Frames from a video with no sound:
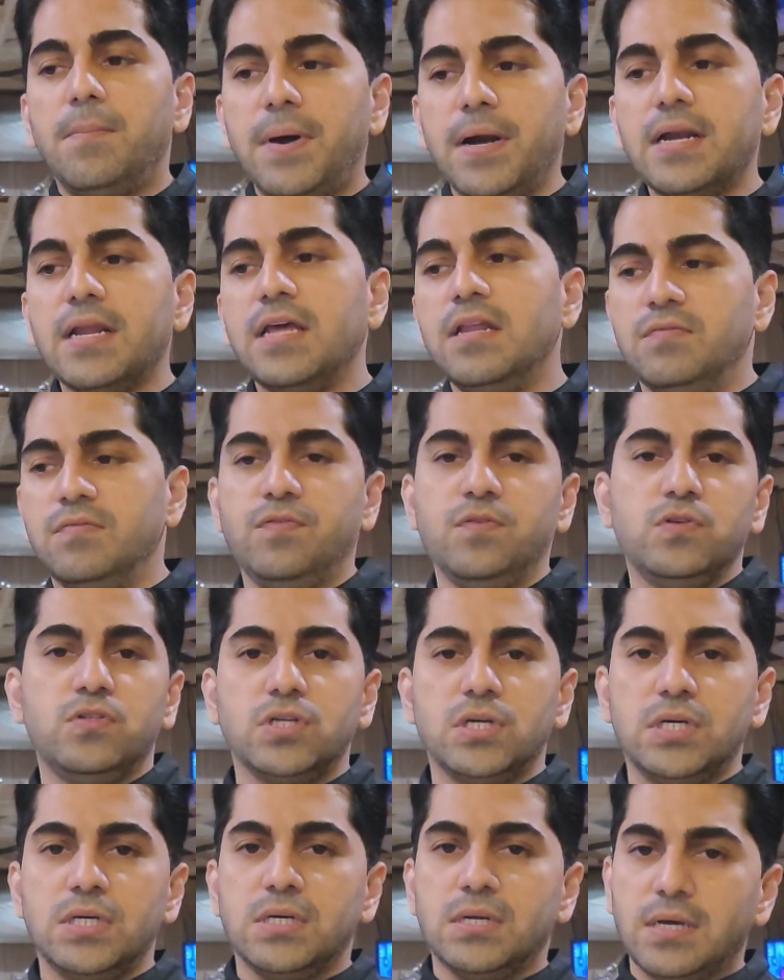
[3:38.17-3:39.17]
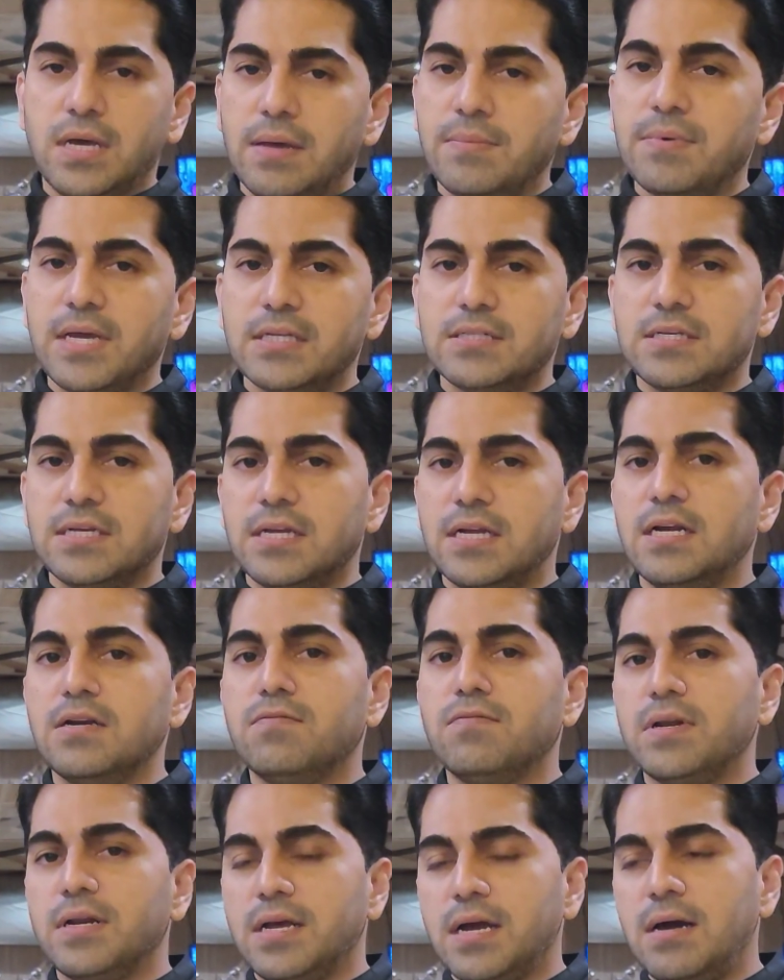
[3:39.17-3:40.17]
But in future, I'm guessing
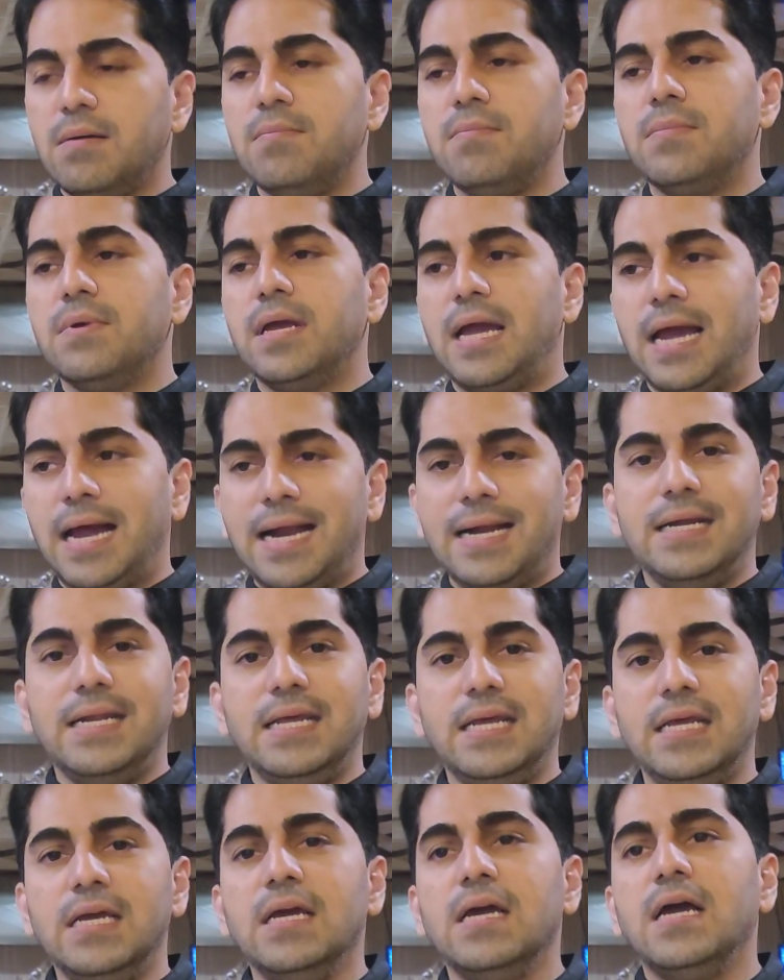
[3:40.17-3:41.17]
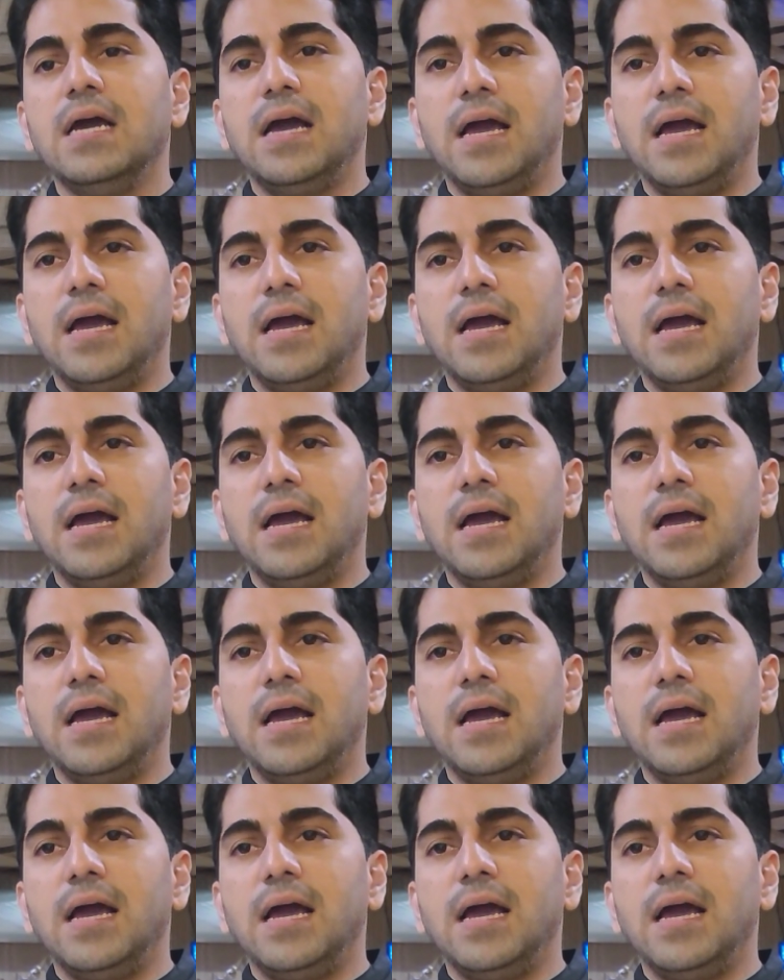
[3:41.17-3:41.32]
it will come handy,